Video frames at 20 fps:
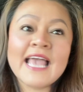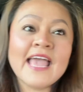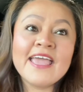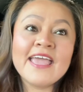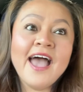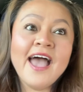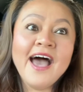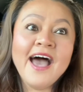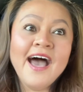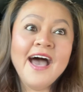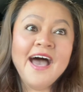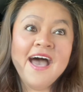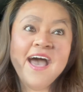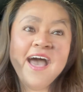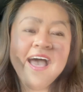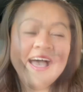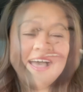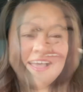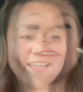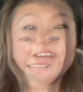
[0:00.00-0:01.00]

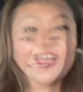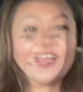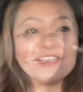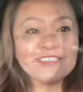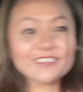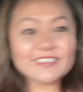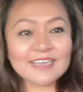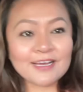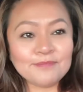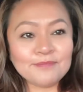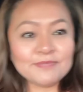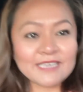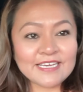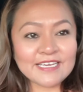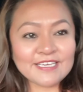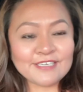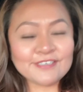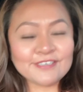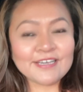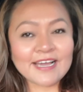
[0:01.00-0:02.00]
I forgot to
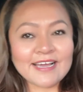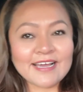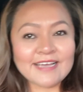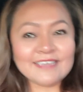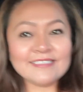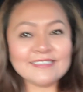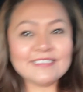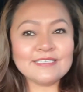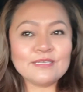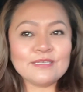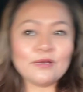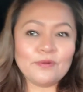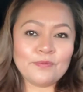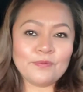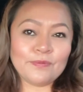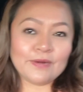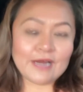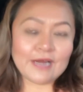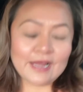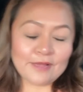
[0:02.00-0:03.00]
update you guys
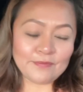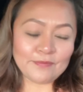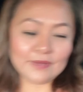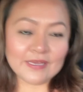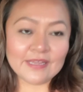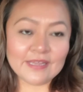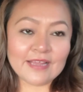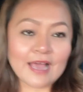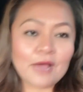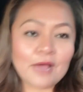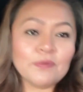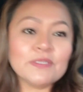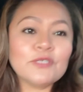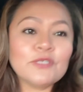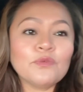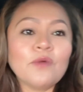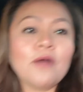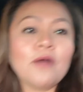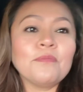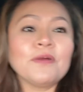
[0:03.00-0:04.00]
where I went. I went to
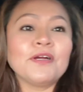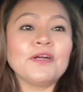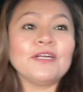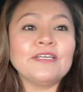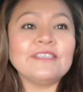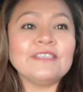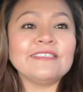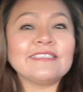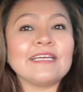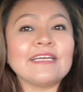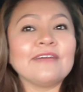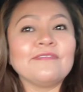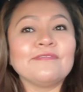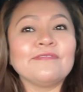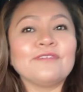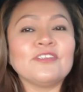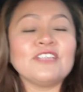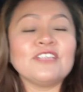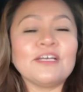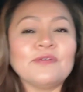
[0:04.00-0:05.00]
Walmart
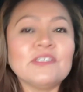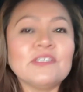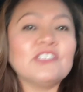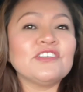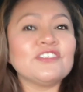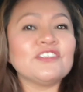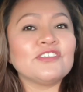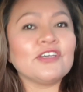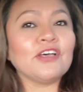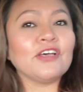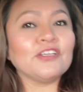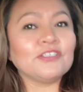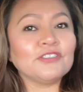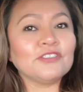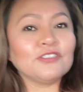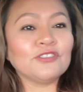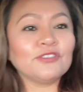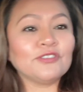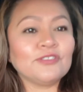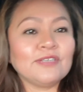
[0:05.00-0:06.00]
to Dollar
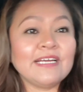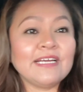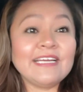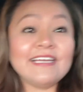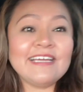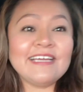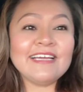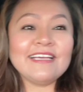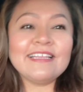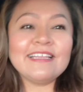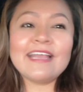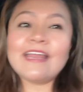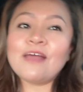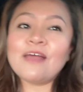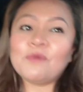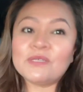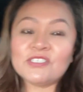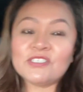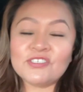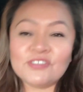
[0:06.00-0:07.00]
Tree, then I
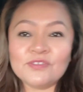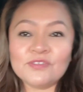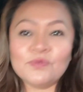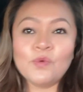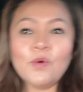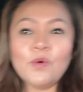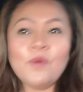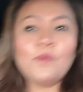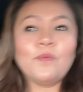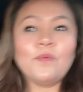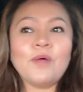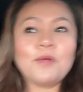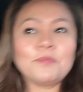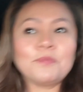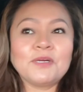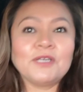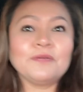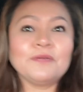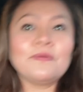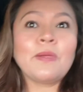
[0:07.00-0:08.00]
went to Walmart.